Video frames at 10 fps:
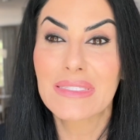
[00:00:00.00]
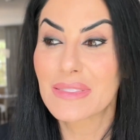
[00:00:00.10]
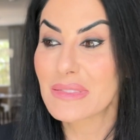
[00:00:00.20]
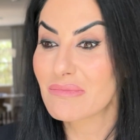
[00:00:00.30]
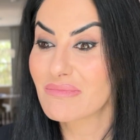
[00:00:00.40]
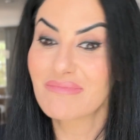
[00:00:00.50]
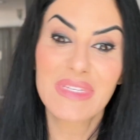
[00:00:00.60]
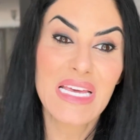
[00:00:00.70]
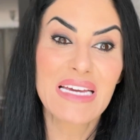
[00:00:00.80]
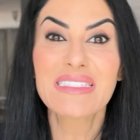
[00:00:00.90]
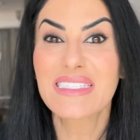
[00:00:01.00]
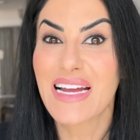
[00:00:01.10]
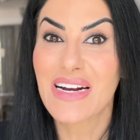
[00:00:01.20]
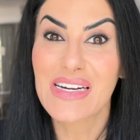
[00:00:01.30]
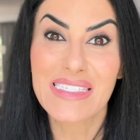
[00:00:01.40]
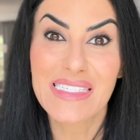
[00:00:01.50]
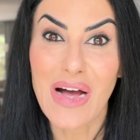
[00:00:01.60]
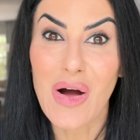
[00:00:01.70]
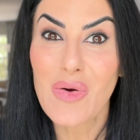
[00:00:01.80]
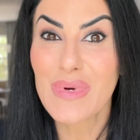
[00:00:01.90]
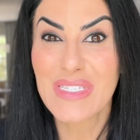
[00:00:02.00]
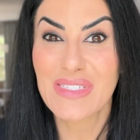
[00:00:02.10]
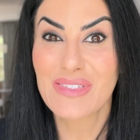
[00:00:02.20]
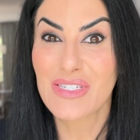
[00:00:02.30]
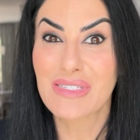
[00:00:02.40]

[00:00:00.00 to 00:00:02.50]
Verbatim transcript: these things that I saw was